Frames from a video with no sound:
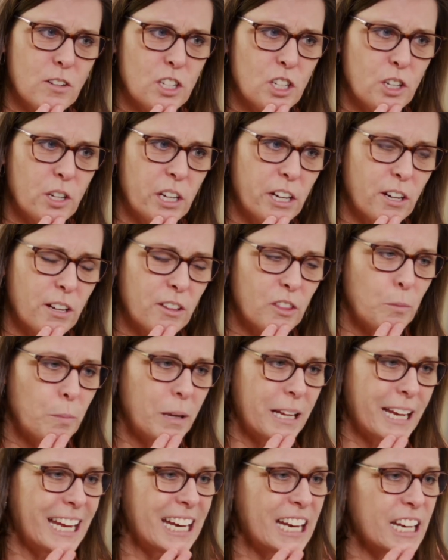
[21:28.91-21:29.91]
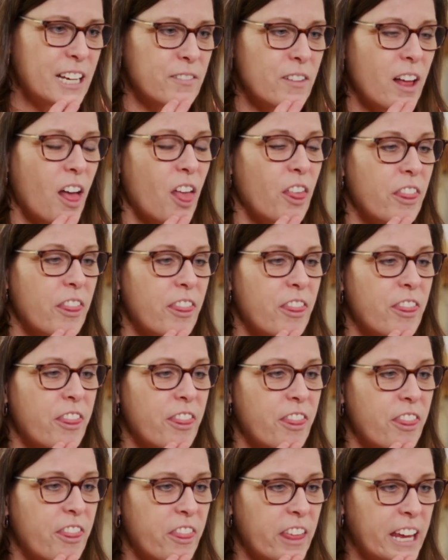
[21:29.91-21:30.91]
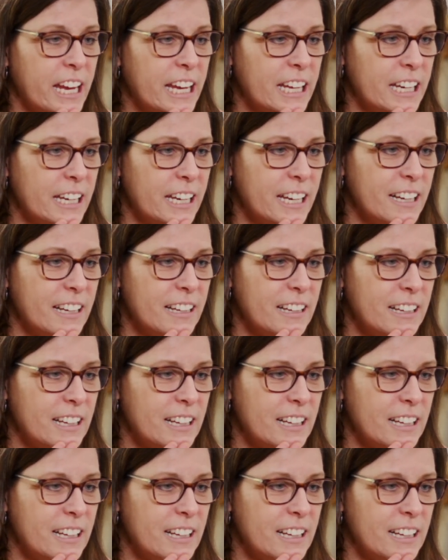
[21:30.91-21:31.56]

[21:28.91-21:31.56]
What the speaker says: do you hear at the beginning of thin?